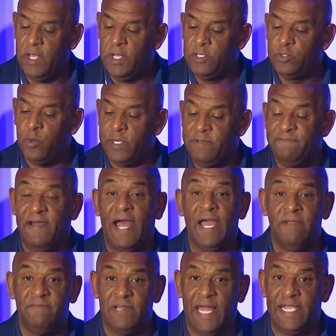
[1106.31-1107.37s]

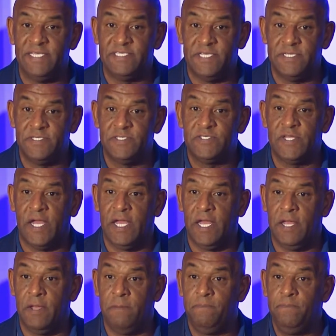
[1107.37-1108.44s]
25 licensed
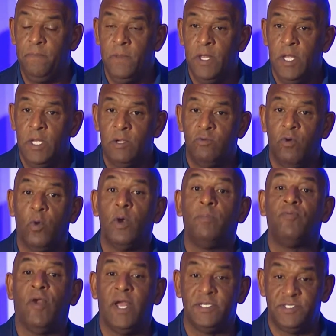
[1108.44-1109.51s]
grower
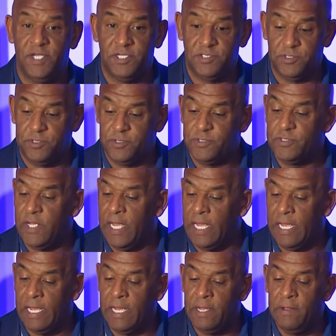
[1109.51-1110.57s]
processors
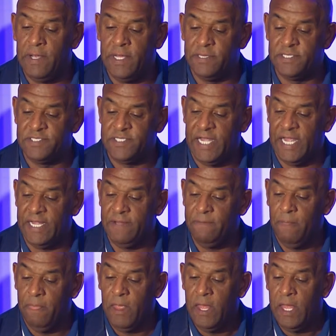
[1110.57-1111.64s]
in the state.
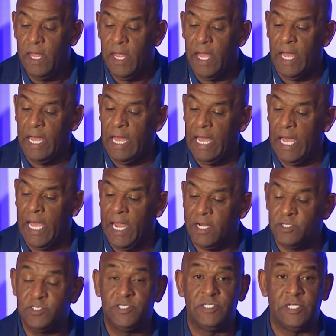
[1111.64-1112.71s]

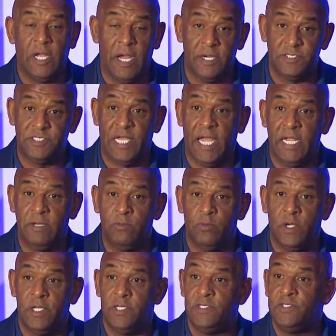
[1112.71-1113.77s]
Our site
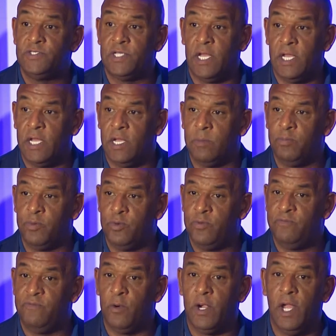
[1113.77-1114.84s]
was
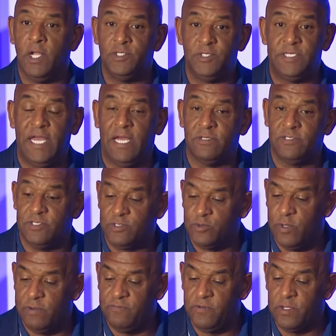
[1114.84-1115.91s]
approved for a 100,000
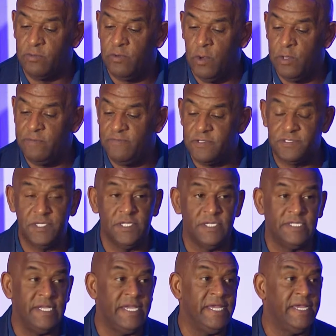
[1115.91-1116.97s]
square foot growing
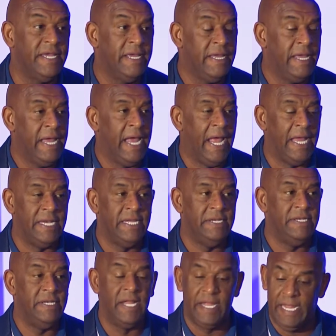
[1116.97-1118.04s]
facility,
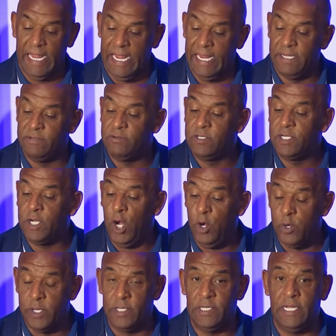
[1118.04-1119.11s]
and
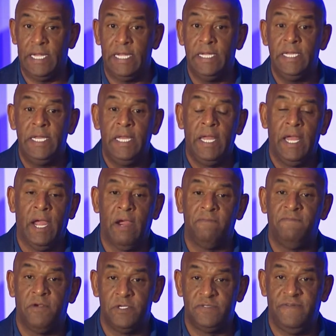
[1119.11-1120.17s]
currently our
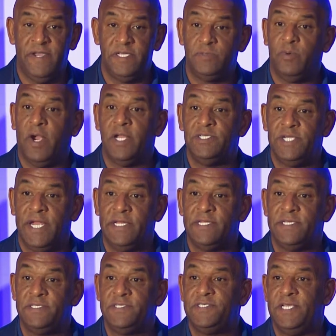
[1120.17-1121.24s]
first phase project
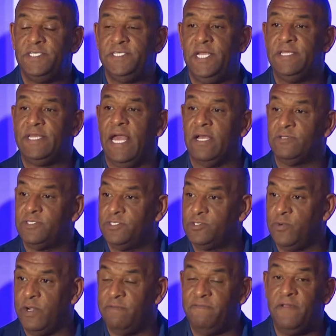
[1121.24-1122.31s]
is 16,000
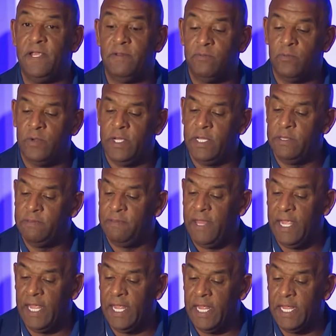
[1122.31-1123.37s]
square feet with
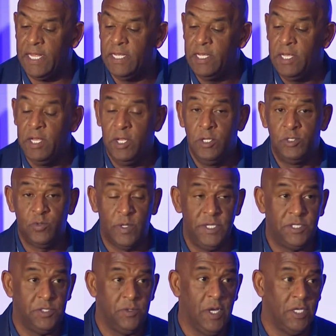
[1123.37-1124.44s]
a
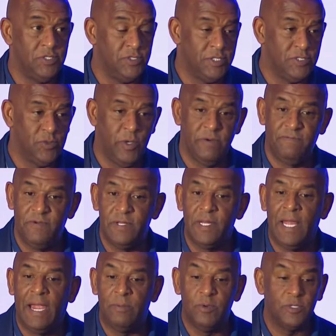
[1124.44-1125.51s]
2,200 square foot
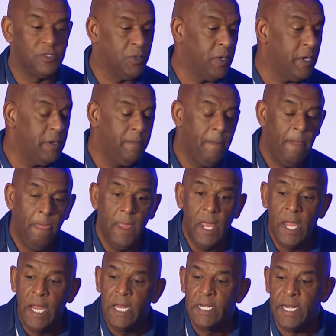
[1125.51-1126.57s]
laboratory.
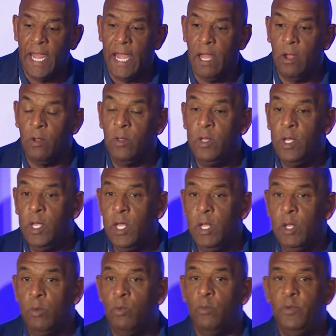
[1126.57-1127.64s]
Now,
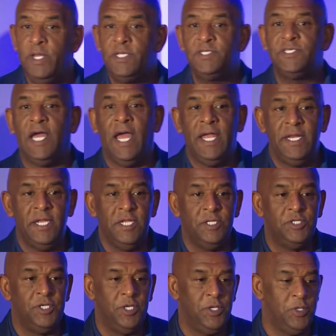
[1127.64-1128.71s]
when we
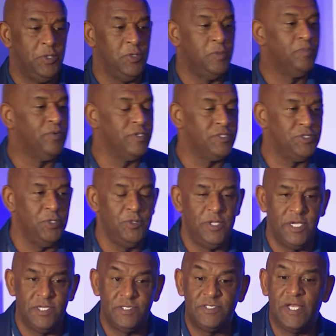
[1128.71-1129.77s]
decided to pursue
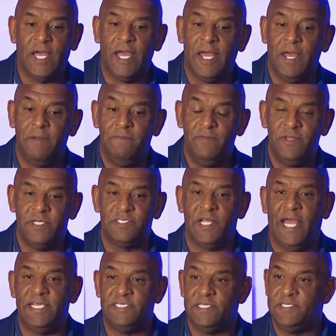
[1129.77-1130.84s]
this
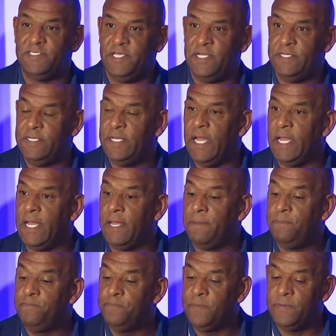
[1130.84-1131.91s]
license in
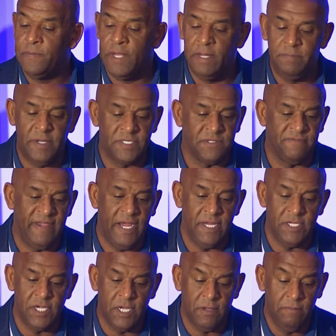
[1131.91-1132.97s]

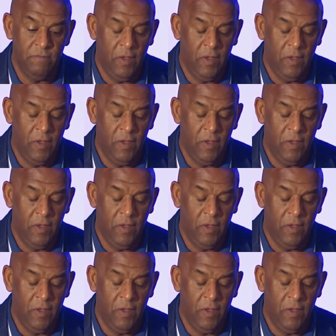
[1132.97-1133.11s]
Pennsylvania,